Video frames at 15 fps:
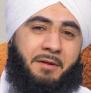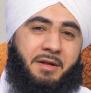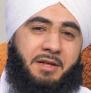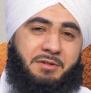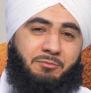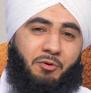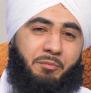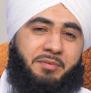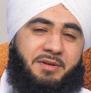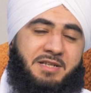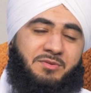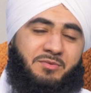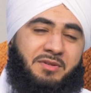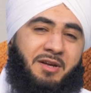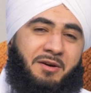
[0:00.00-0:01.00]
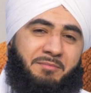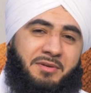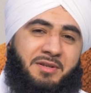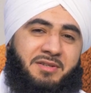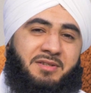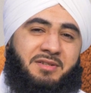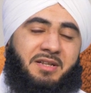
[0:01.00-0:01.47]
is more pleased with that
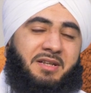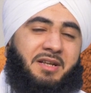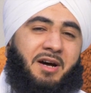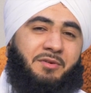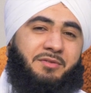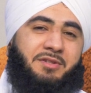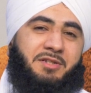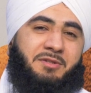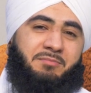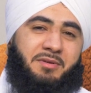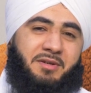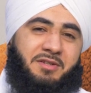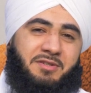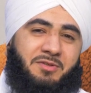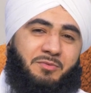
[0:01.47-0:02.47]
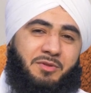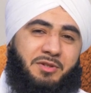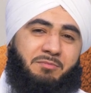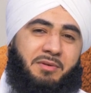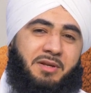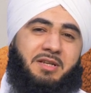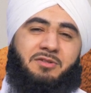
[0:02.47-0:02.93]
person than how this person
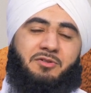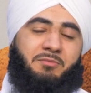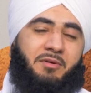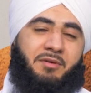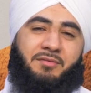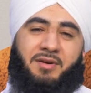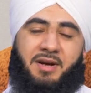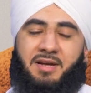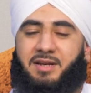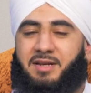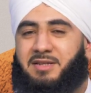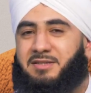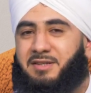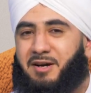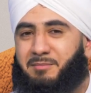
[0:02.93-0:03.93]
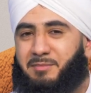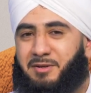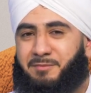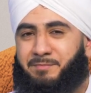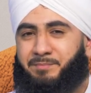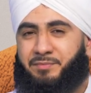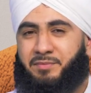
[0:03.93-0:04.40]
was pleased upon finding his camel.
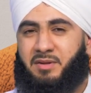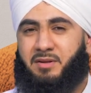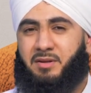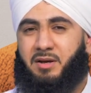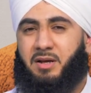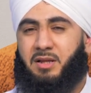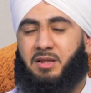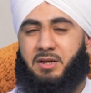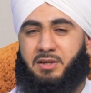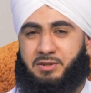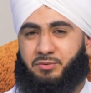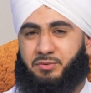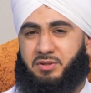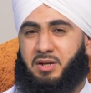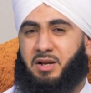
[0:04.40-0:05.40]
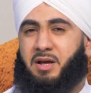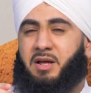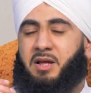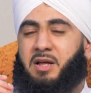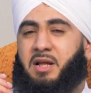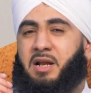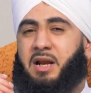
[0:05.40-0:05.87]
Allah
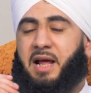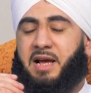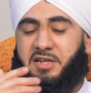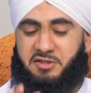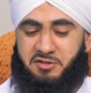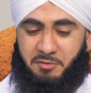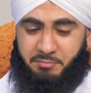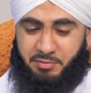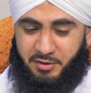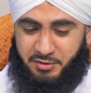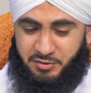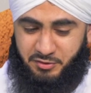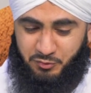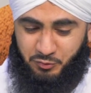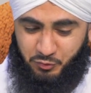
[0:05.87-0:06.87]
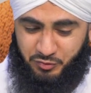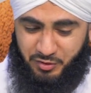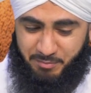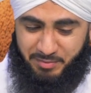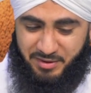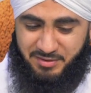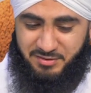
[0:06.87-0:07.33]
likes the person who
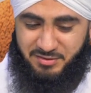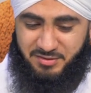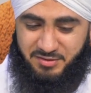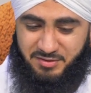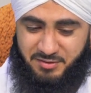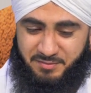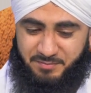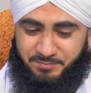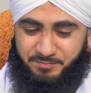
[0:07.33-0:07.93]
repents.